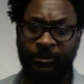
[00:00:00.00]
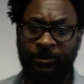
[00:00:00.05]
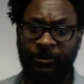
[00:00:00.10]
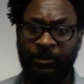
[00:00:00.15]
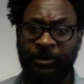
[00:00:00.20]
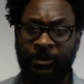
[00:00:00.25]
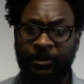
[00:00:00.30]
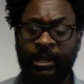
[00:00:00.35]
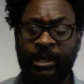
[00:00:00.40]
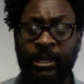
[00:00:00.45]

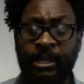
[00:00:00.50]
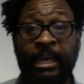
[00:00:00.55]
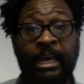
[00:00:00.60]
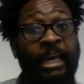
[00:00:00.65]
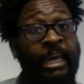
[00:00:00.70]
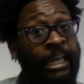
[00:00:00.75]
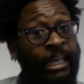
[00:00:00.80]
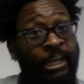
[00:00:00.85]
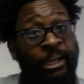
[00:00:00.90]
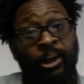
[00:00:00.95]
Okay?
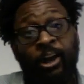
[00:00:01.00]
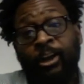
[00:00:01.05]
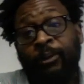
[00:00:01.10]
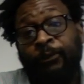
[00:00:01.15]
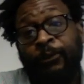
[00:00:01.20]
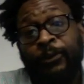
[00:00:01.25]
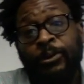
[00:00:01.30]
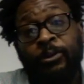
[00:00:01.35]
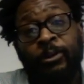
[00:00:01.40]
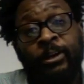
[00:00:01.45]
And in order
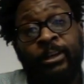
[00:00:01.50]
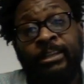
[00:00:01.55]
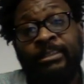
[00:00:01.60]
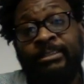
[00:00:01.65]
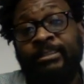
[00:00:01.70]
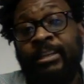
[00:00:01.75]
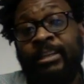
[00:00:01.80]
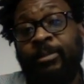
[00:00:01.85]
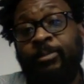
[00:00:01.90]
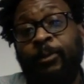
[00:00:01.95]
for you to
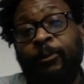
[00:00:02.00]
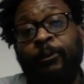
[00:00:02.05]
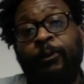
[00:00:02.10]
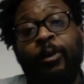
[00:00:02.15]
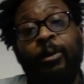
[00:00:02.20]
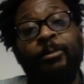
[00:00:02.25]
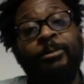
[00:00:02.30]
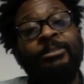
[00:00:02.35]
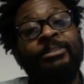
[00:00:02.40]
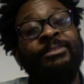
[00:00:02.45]
understand the
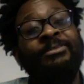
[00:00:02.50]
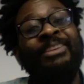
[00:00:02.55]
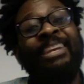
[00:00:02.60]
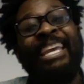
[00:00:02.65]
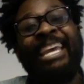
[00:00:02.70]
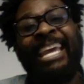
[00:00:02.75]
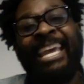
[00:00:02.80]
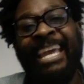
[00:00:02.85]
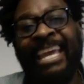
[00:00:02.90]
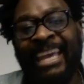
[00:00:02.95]
performance of
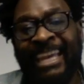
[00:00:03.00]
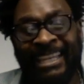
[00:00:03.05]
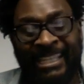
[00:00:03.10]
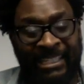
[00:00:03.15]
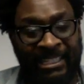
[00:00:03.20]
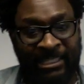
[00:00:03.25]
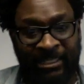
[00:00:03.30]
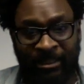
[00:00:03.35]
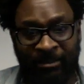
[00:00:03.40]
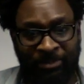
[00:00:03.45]

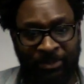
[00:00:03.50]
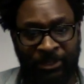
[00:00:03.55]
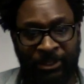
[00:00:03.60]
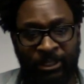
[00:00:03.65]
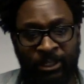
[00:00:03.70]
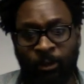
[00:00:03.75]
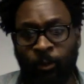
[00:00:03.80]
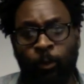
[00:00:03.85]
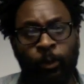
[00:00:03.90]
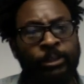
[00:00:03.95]
any
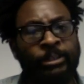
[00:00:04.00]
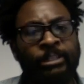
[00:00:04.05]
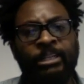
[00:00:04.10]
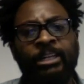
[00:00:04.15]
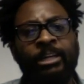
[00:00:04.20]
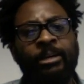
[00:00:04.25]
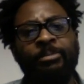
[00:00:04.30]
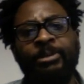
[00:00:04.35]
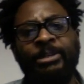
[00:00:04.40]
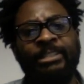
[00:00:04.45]
company or what the
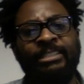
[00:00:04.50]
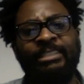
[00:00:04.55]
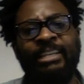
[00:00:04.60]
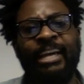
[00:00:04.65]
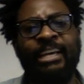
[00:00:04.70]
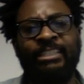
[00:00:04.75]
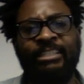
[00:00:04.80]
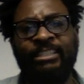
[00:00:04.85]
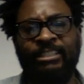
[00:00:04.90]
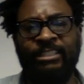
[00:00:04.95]
company is
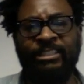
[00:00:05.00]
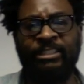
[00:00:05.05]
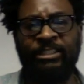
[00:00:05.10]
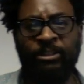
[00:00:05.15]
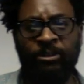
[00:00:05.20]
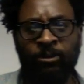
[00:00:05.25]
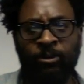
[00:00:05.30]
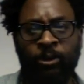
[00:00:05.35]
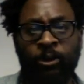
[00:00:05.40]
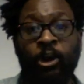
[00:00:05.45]
actually
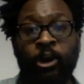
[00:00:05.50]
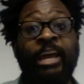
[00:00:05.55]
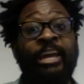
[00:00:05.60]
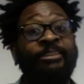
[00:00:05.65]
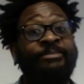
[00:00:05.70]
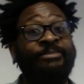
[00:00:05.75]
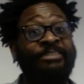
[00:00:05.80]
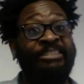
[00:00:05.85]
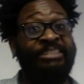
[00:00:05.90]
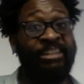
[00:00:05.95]
doing or
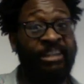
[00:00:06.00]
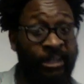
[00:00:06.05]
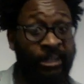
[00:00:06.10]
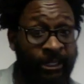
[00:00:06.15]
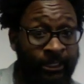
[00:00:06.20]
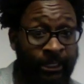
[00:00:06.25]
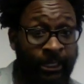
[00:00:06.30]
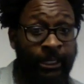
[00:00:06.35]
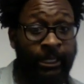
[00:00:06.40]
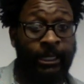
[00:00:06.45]
have
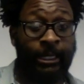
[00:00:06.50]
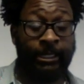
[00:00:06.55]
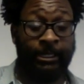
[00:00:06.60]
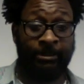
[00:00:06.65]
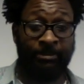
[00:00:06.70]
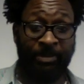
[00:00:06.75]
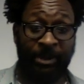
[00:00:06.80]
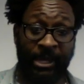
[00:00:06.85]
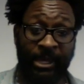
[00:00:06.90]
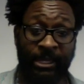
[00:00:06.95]
done in
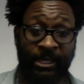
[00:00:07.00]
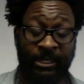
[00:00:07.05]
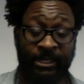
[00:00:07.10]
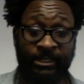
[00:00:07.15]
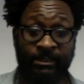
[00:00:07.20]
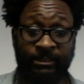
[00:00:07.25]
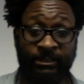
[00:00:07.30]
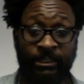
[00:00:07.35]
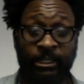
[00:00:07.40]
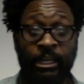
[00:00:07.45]
the
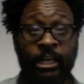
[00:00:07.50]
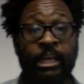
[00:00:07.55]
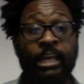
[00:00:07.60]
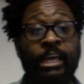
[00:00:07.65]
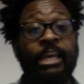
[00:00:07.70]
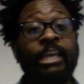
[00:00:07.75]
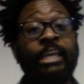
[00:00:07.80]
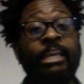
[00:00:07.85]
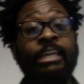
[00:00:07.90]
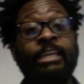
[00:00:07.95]
past,
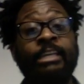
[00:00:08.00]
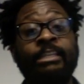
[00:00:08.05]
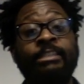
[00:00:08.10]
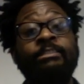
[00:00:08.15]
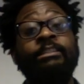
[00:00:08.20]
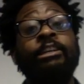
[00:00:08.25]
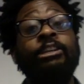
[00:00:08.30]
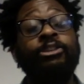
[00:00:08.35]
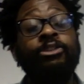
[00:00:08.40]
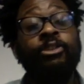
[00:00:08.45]

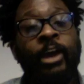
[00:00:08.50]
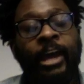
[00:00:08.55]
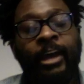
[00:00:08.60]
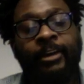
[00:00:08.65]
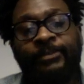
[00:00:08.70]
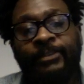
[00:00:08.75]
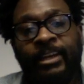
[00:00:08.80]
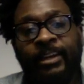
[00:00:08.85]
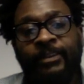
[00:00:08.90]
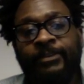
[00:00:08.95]
is you
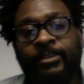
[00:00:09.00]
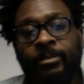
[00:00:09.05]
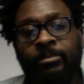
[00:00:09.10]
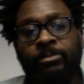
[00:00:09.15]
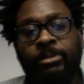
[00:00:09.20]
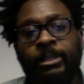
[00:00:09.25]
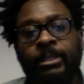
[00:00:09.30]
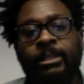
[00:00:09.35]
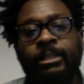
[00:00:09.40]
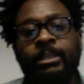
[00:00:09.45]
have to have the
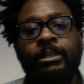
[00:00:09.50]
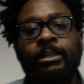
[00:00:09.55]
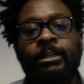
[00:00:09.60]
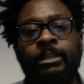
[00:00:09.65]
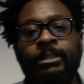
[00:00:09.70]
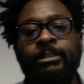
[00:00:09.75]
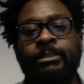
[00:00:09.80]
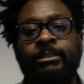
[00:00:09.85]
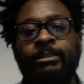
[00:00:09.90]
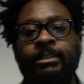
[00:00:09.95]
ability to
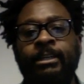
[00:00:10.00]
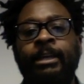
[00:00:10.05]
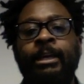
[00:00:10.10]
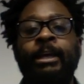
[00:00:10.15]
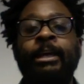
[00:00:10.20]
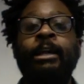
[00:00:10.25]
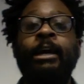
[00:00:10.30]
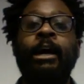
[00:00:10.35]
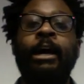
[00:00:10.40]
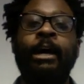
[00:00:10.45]

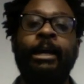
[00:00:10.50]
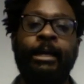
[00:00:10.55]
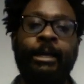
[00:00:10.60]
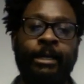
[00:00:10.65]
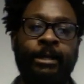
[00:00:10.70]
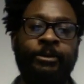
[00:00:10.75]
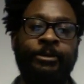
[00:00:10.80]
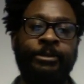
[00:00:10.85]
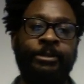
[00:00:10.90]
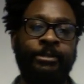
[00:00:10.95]
understand
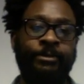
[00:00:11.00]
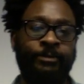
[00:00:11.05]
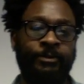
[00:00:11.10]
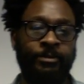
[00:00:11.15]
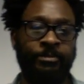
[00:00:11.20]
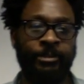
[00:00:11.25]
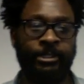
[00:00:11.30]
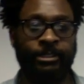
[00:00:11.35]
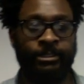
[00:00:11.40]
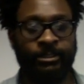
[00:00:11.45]
accounting
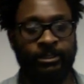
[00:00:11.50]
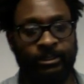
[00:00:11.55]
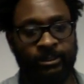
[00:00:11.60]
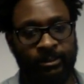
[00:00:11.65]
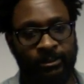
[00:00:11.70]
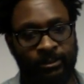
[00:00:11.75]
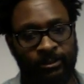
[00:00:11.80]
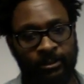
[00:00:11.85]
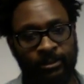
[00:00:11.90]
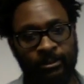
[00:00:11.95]
information.
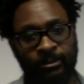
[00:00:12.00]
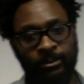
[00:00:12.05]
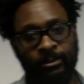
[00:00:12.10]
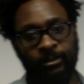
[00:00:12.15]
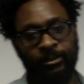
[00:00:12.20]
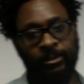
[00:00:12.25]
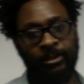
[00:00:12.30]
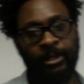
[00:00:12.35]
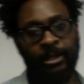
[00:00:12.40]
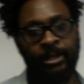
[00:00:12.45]

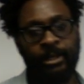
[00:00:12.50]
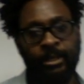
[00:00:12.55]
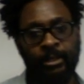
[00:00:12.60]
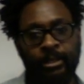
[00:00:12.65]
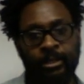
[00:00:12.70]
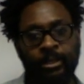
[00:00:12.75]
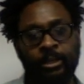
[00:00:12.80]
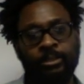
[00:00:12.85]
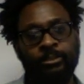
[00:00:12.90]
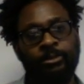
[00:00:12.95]
Okay?
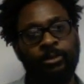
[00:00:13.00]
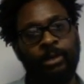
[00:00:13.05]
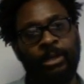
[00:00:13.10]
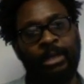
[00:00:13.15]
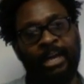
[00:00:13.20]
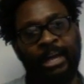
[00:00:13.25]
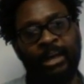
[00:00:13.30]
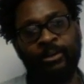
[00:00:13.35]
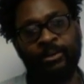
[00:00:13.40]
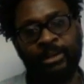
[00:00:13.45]
So
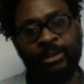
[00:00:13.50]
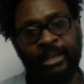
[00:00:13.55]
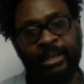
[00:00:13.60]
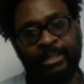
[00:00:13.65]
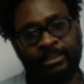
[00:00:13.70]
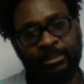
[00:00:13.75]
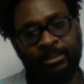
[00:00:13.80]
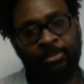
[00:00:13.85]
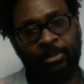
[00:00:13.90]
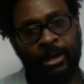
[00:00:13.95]
accounting
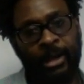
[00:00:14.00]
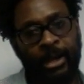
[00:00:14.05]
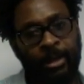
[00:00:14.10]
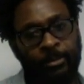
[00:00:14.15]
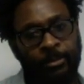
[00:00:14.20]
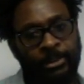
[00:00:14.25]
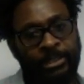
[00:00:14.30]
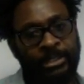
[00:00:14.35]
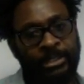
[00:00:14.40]
has the power to